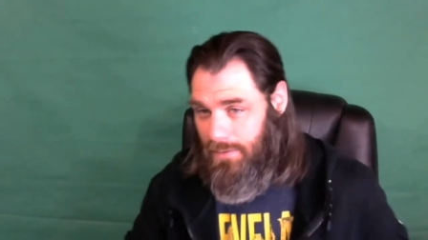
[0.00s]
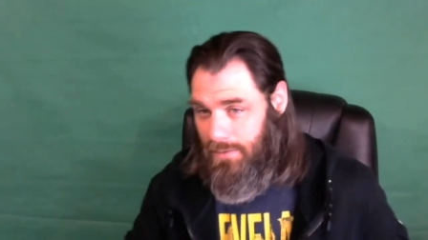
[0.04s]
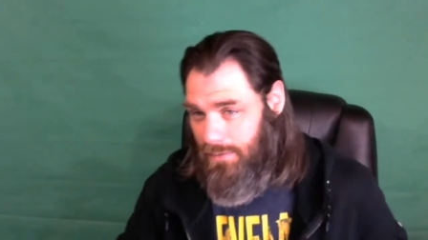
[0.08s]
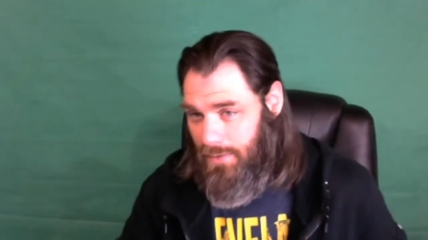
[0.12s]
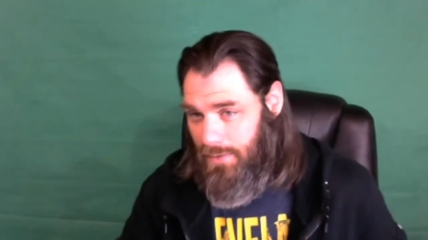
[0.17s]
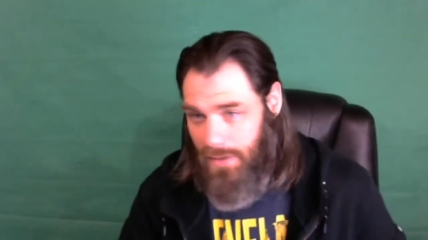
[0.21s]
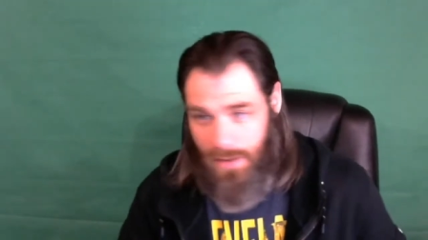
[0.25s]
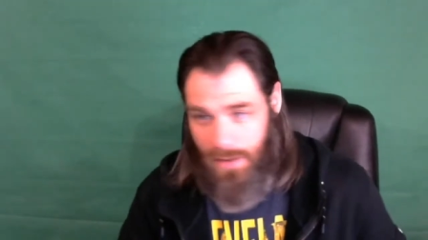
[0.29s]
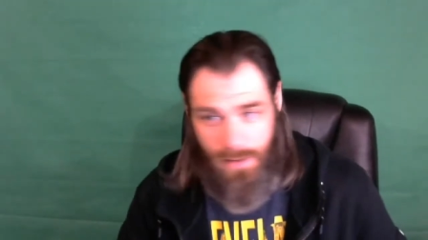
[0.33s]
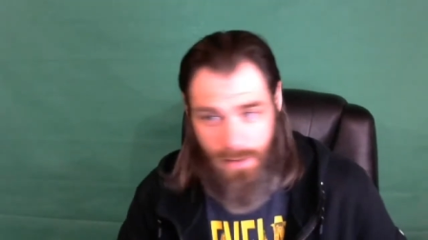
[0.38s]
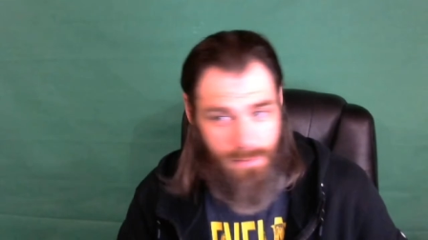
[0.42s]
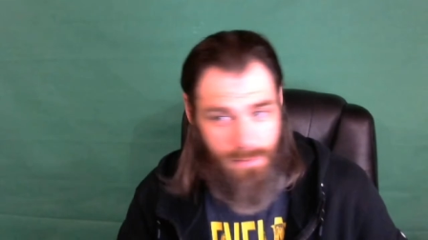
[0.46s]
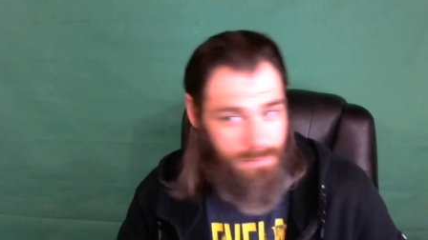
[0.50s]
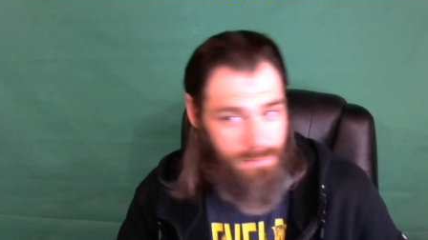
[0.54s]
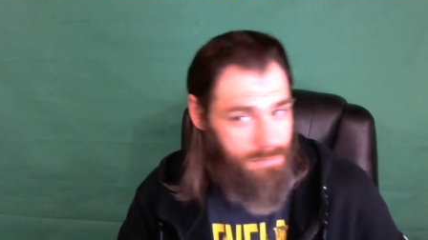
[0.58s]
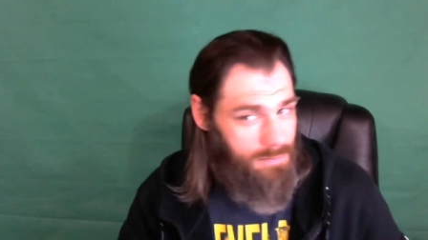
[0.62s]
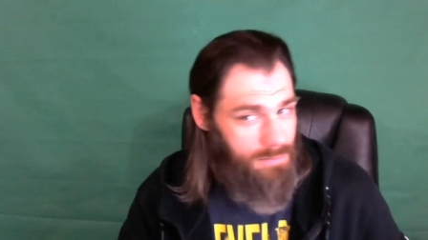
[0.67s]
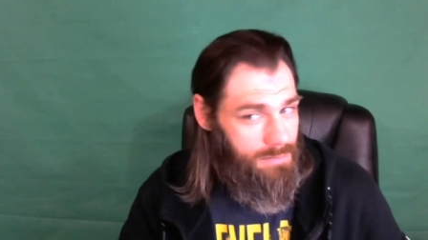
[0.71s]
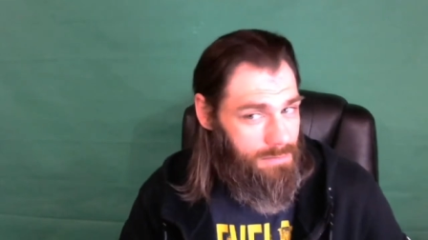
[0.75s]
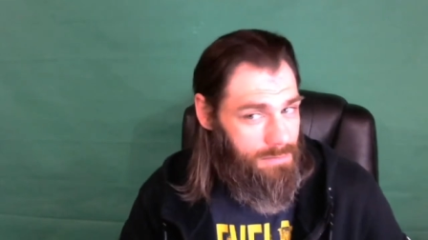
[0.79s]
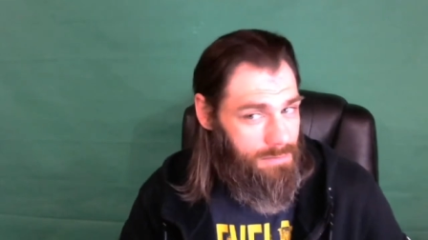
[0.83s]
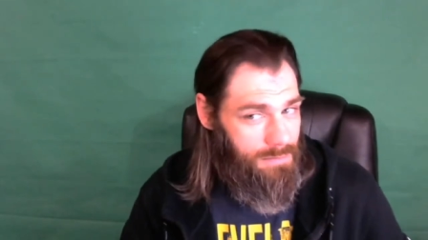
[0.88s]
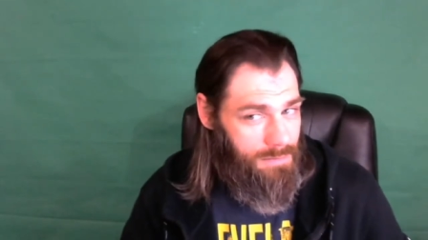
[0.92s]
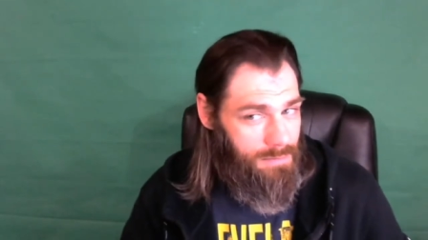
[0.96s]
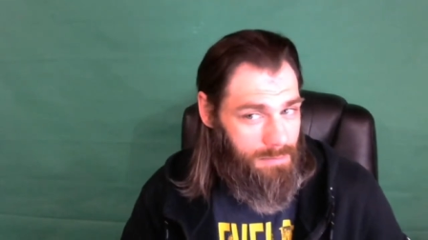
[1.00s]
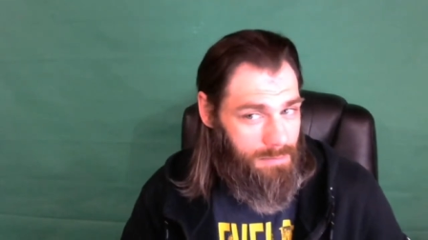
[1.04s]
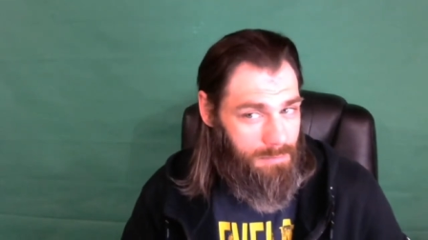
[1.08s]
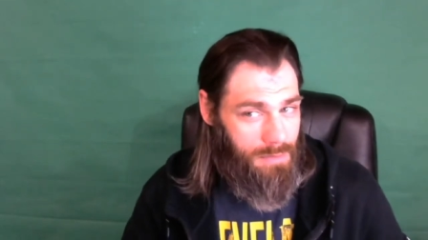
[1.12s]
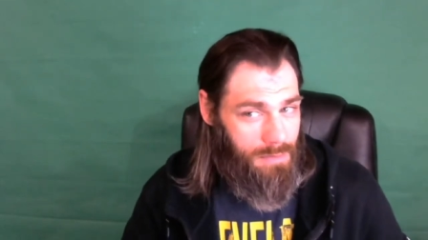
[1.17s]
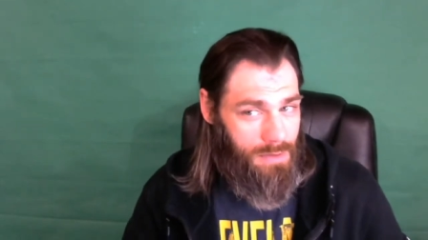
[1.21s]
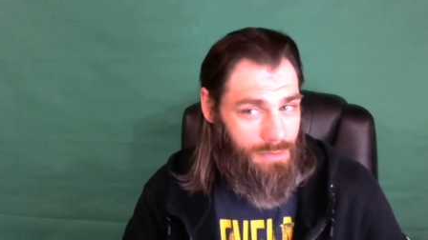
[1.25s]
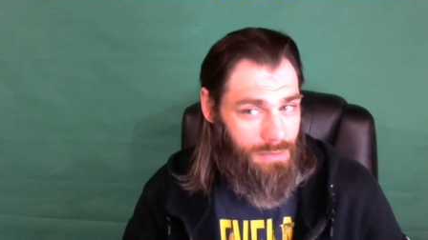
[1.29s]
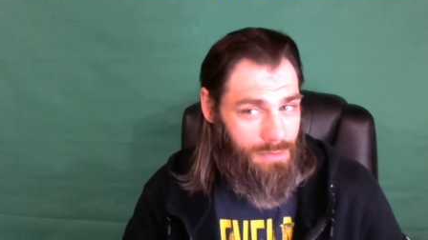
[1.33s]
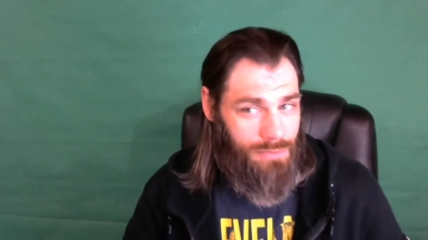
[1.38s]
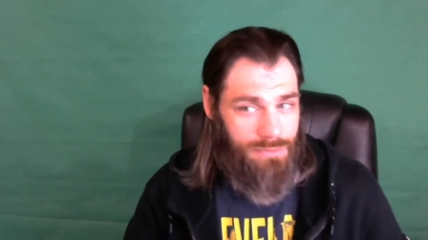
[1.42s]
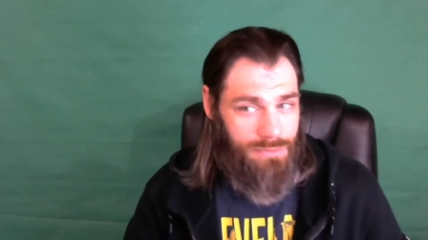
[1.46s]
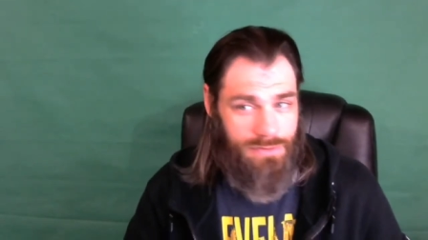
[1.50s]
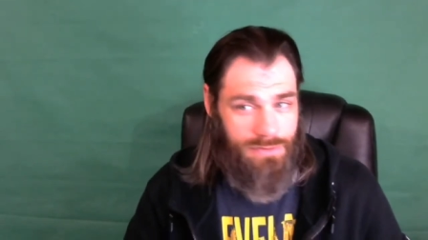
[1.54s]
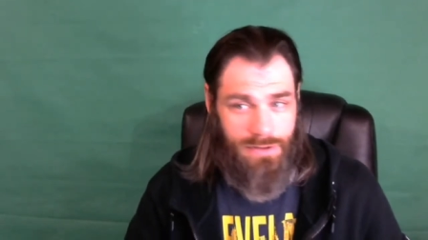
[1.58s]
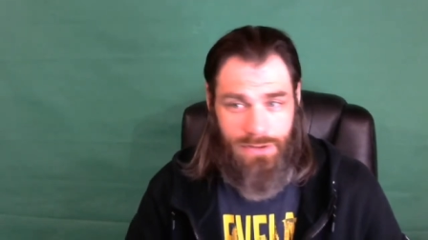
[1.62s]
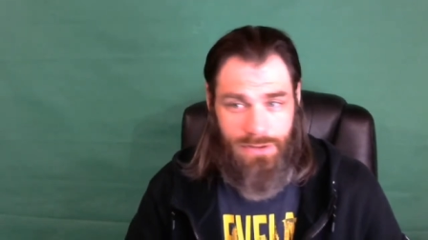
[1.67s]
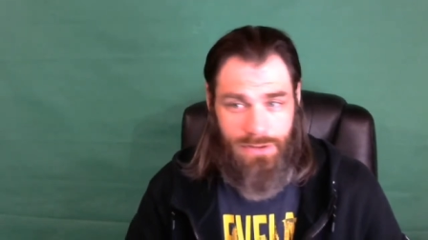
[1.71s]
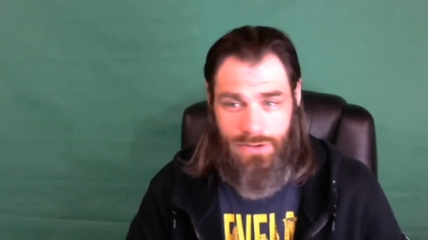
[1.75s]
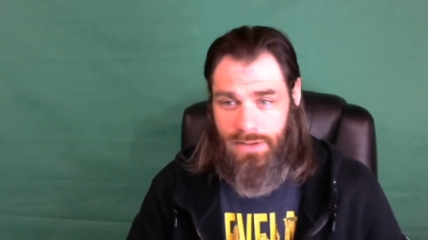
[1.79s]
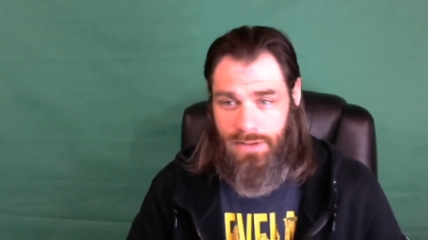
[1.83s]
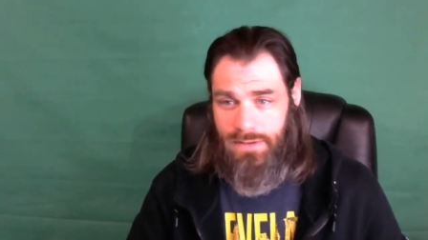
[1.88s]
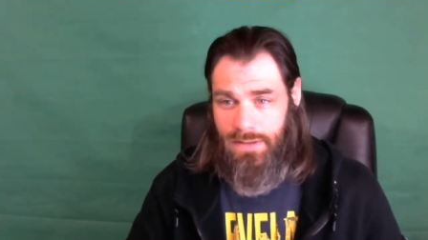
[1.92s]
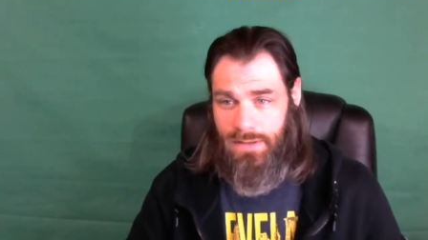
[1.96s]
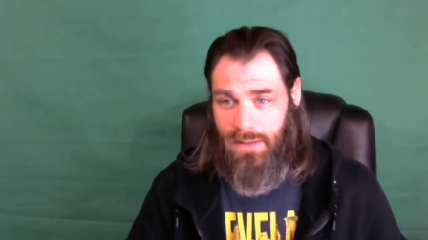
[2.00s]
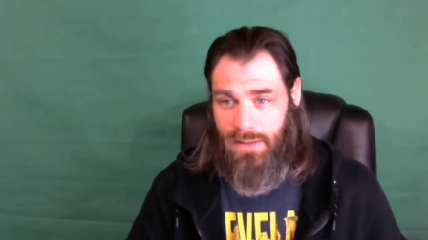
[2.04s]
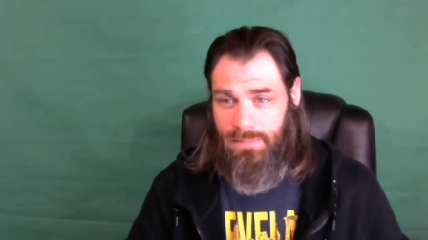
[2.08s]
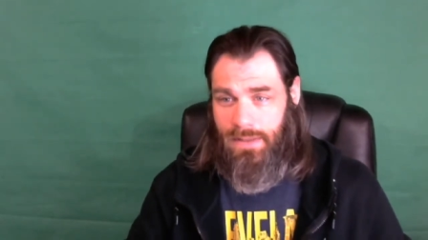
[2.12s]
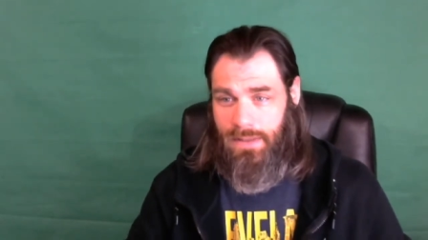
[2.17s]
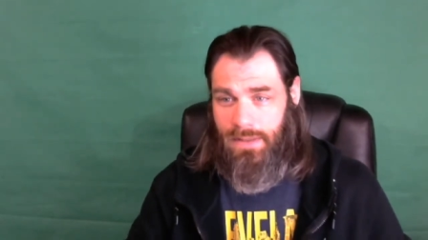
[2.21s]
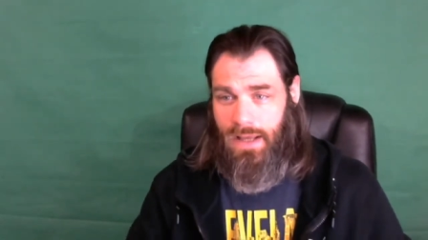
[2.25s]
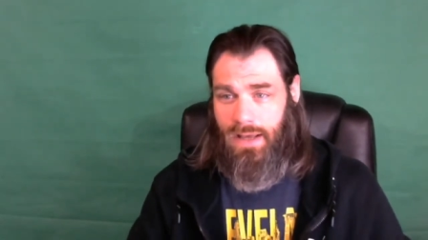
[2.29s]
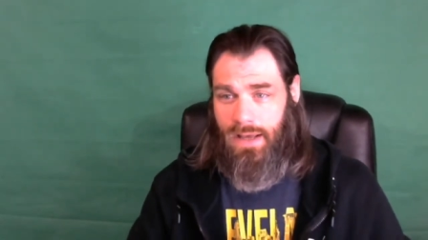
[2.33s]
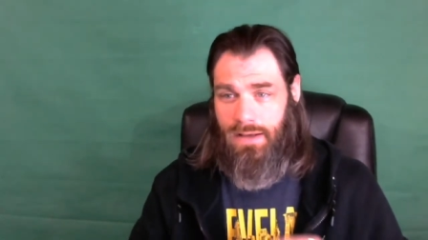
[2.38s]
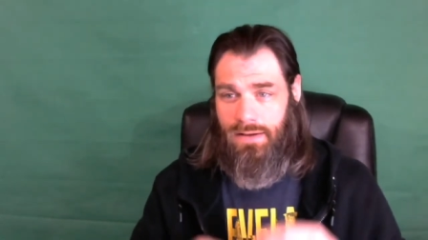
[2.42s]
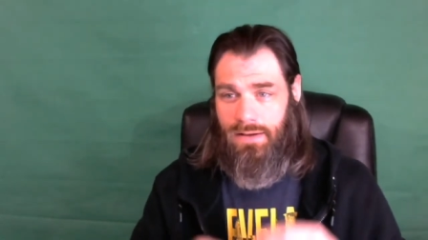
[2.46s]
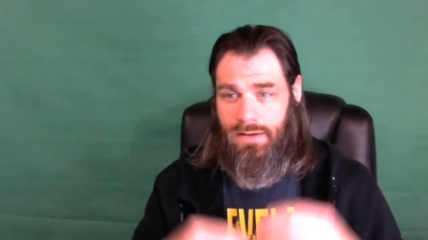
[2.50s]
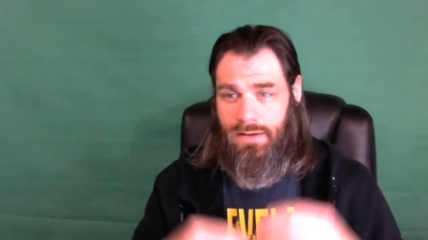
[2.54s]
You know? I'm gonna lose this shit someday.